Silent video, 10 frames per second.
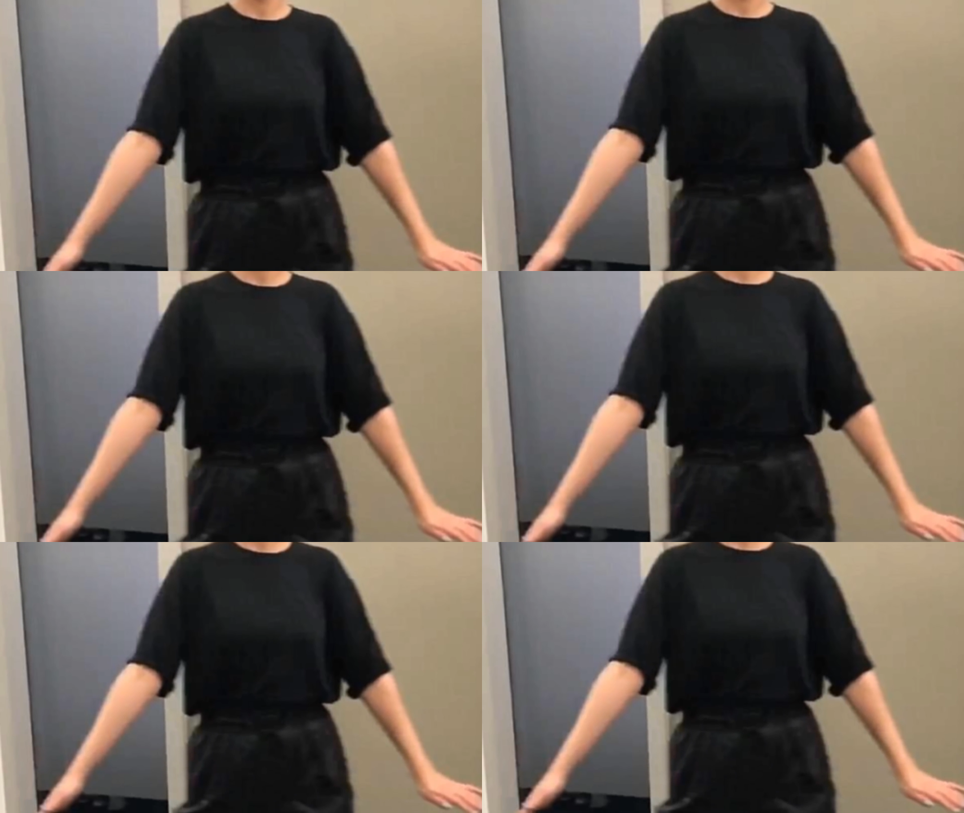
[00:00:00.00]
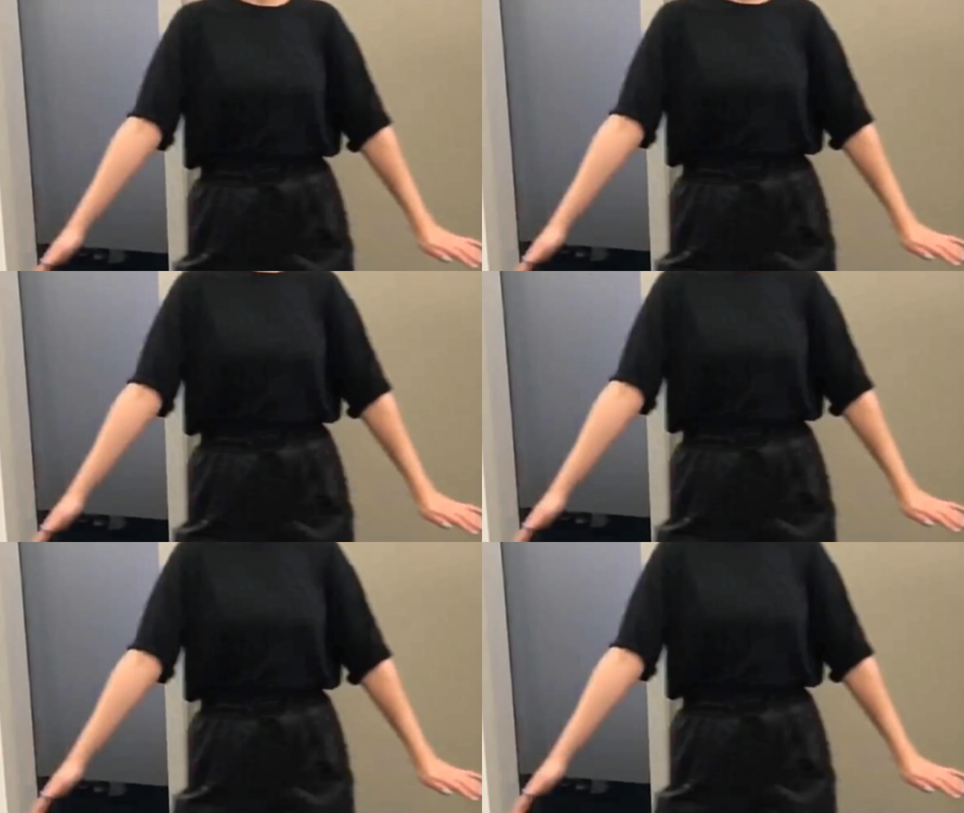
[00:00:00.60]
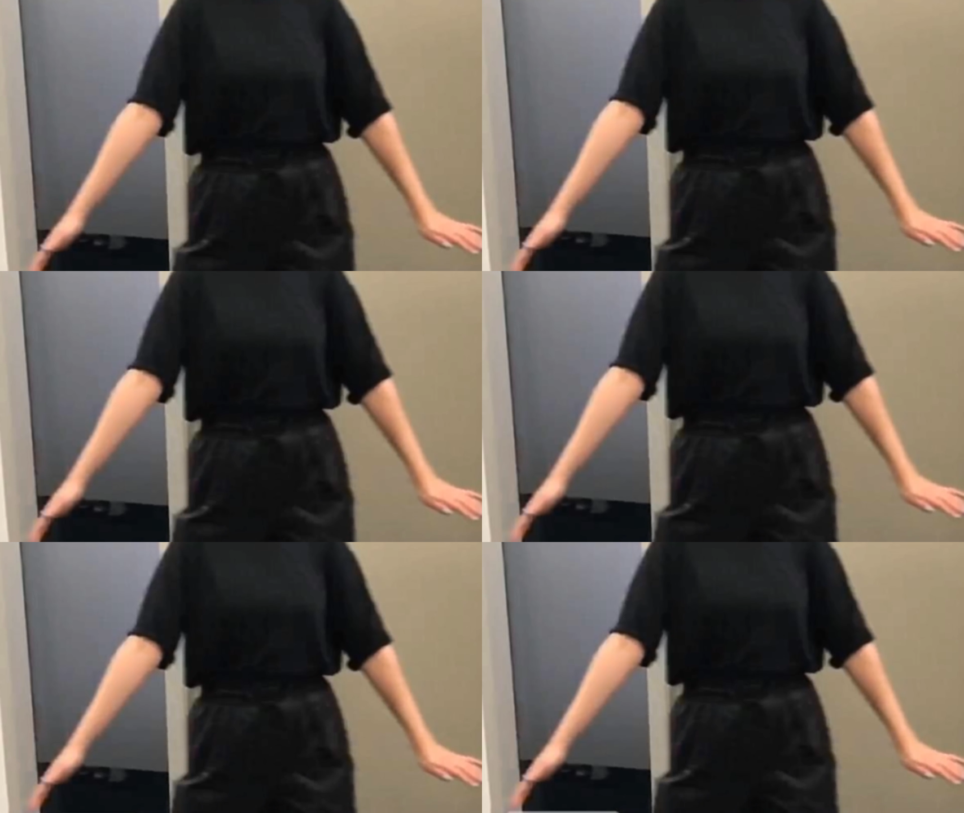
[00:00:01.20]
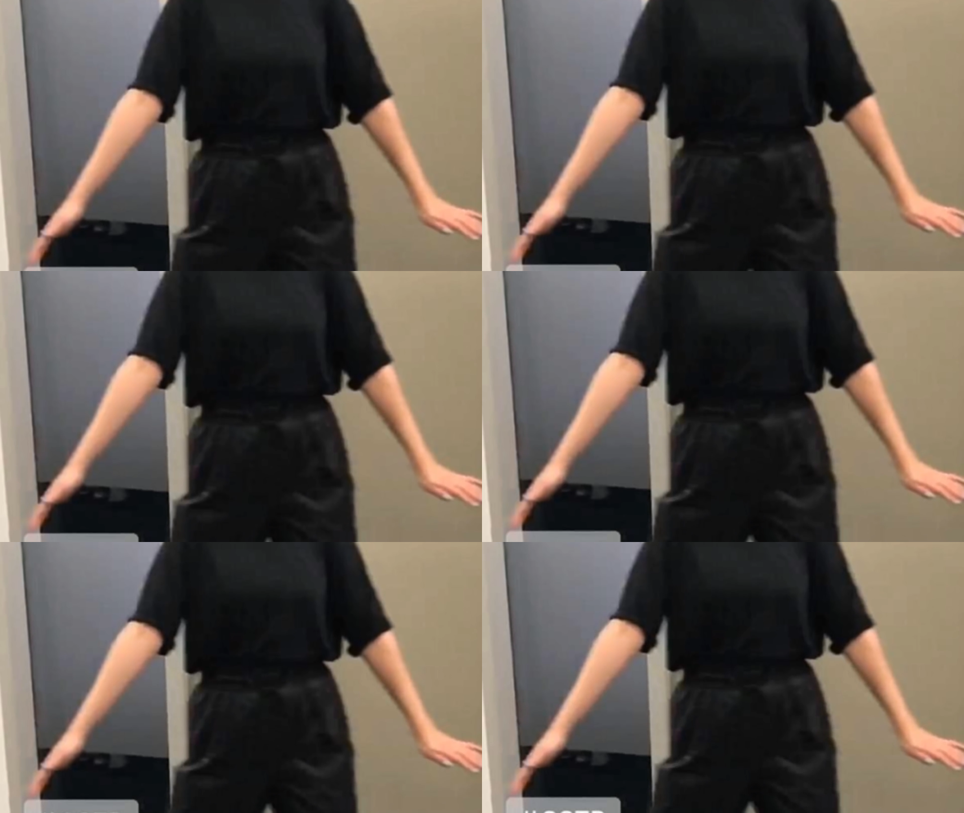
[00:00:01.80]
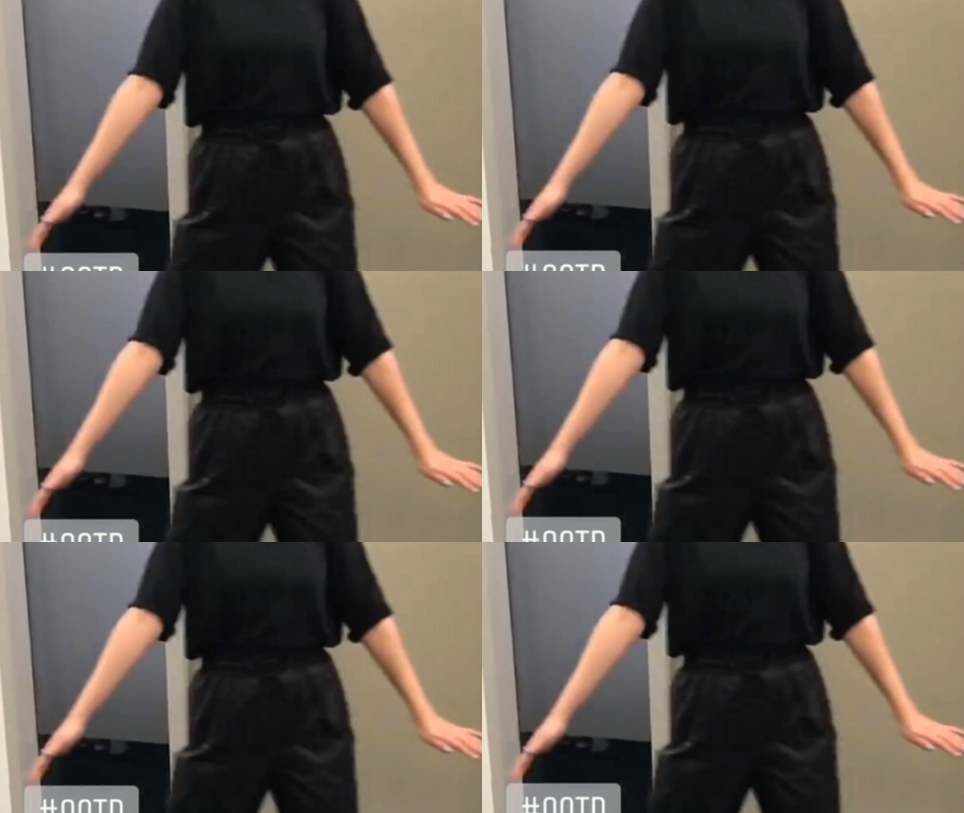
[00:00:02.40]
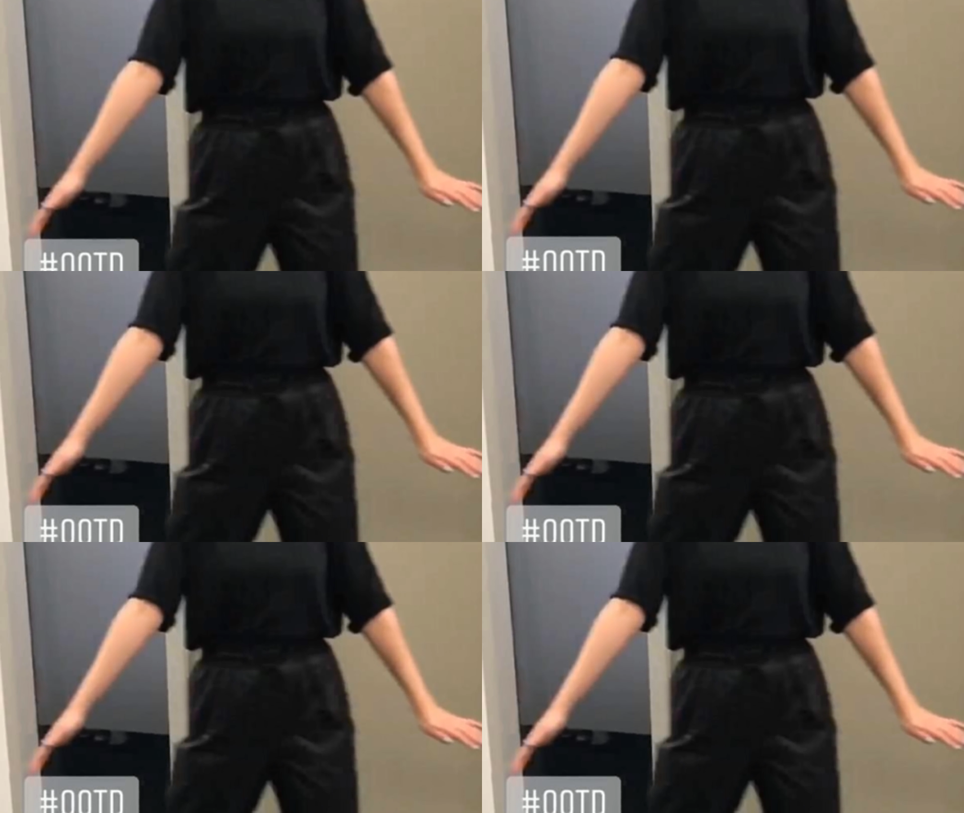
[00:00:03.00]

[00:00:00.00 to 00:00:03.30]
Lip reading: [unreadable: no face in view]